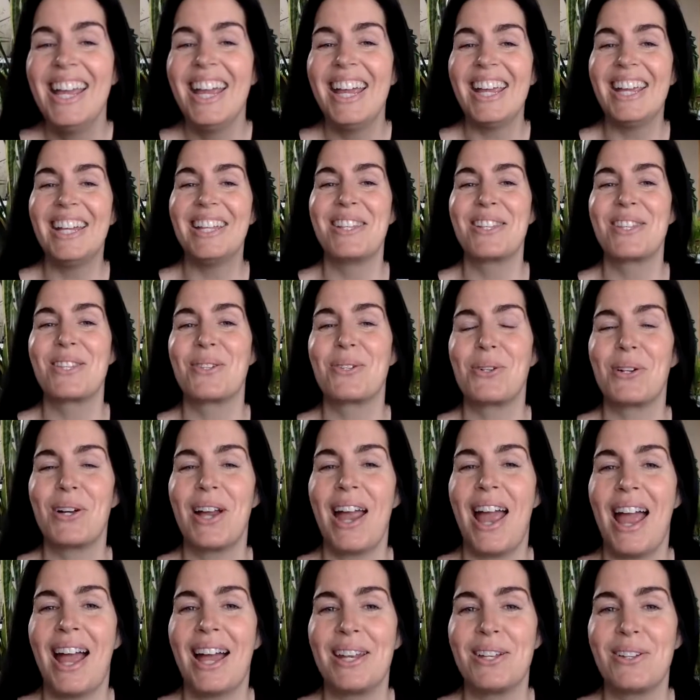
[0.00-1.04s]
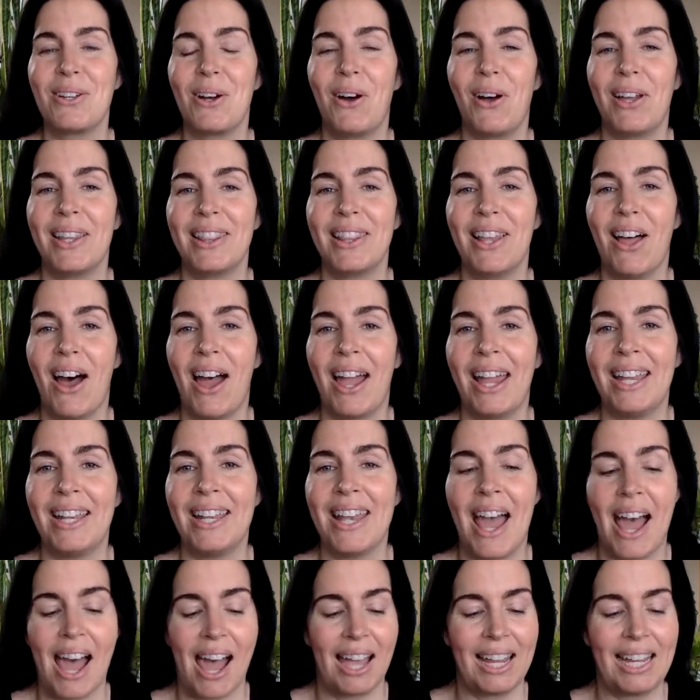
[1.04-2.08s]
In store and online
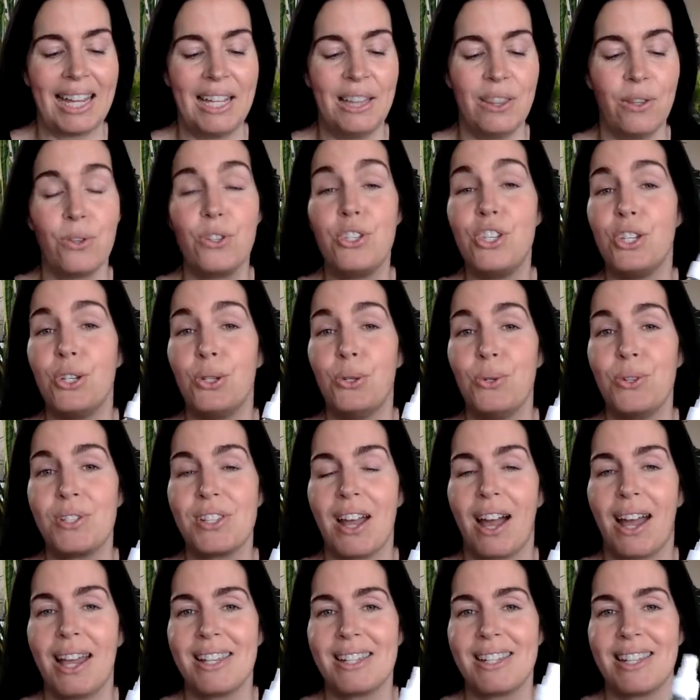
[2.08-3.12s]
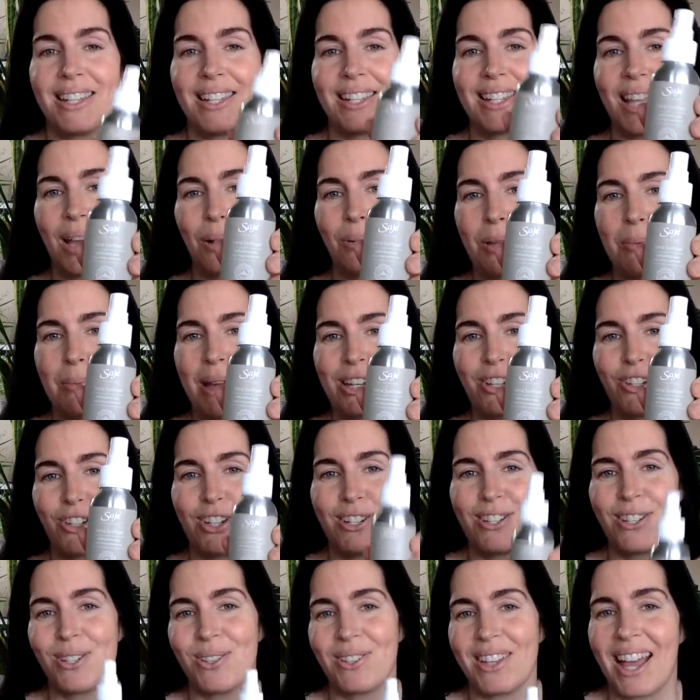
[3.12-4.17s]
in the two sizes that we
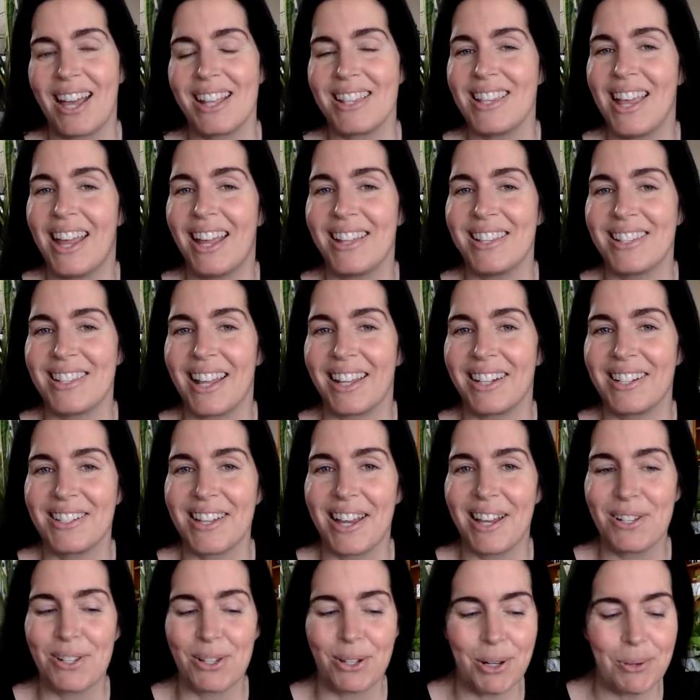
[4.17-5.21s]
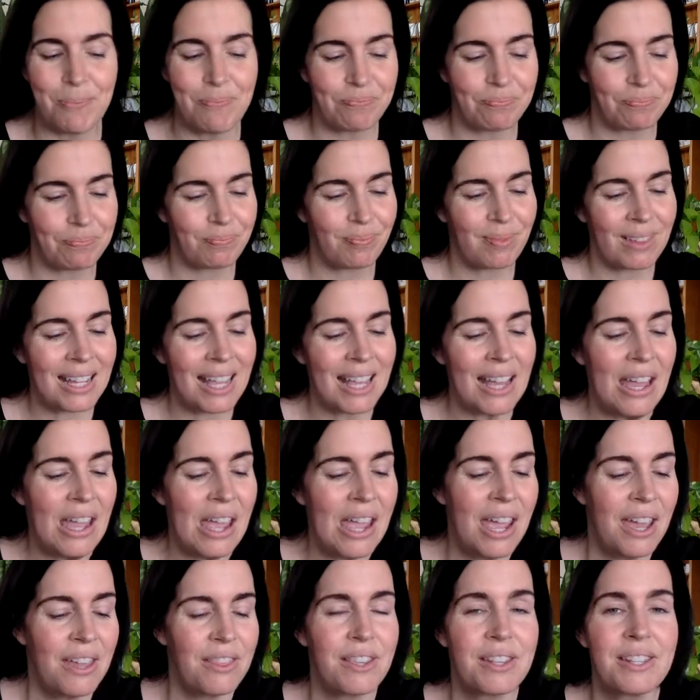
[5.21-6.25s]
mentioned. So that's hand sanitizer.
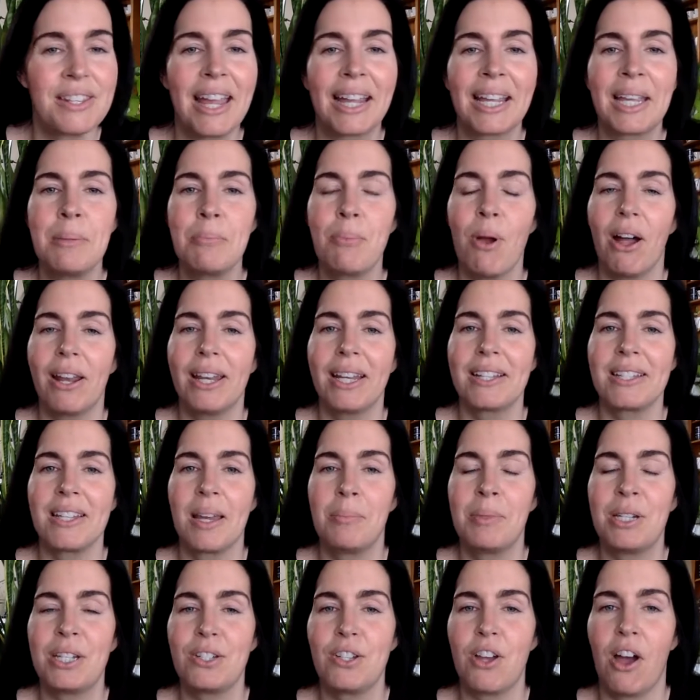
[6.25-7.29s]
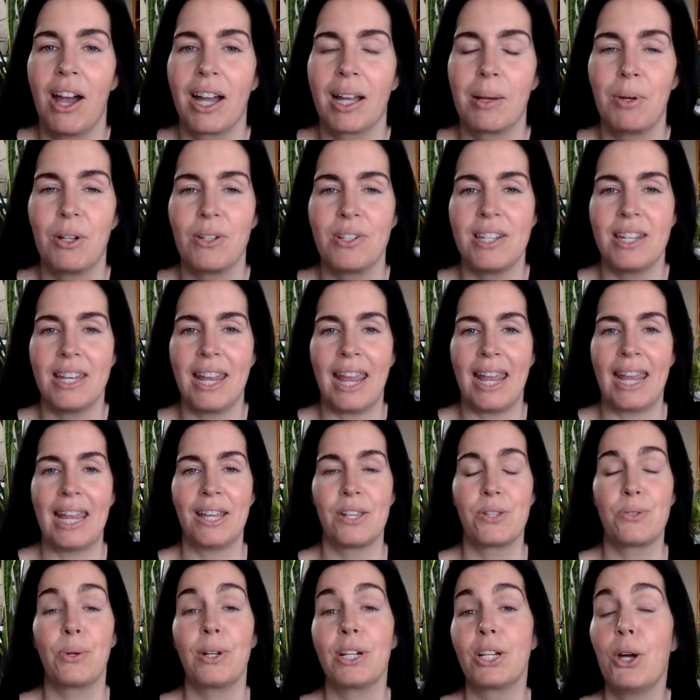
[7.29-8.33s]
The second product I'm going to talk about today
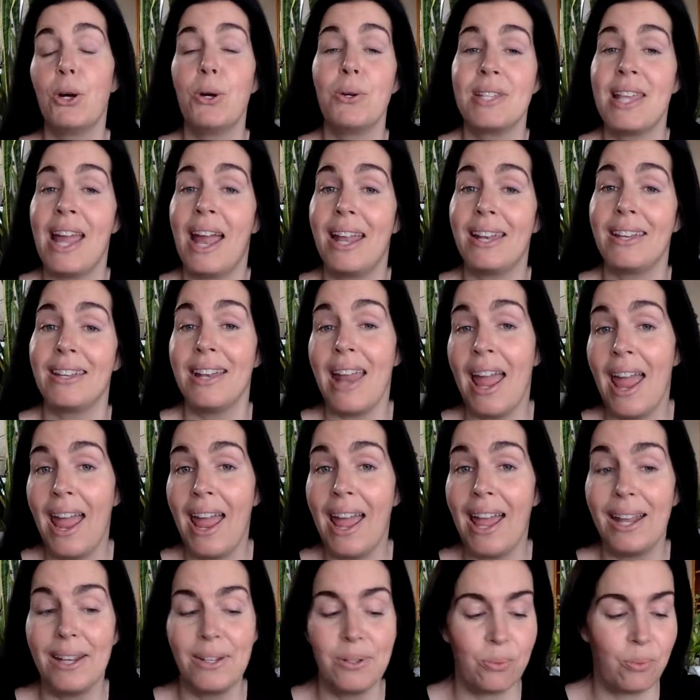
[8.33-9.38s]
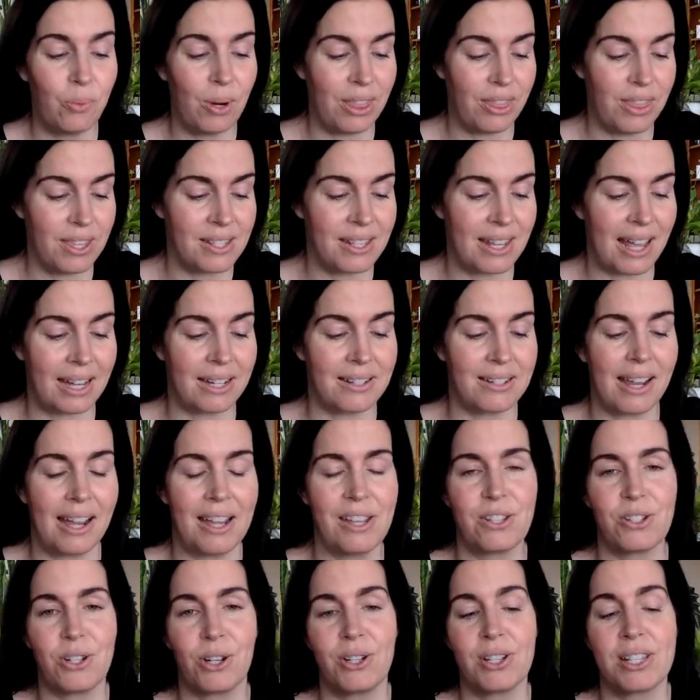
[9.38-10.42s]
sort of goes hand in hand with the
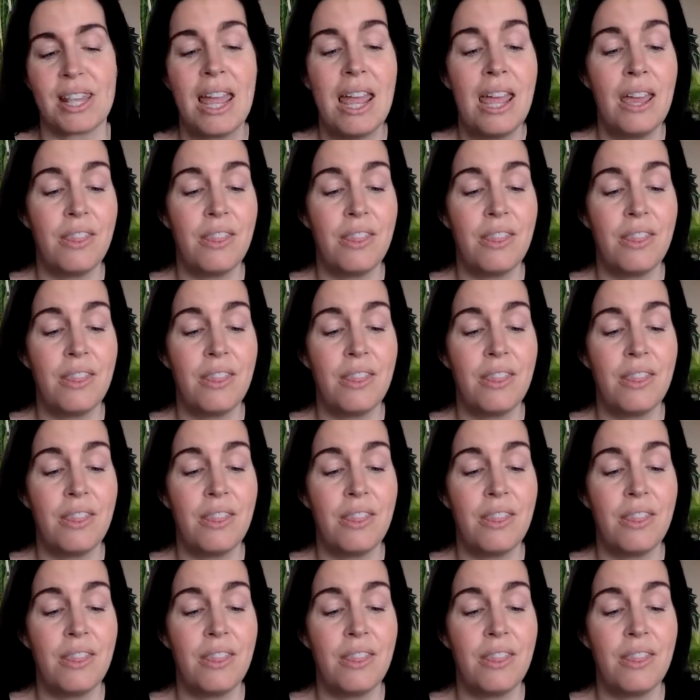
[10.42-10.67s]
sanitizers.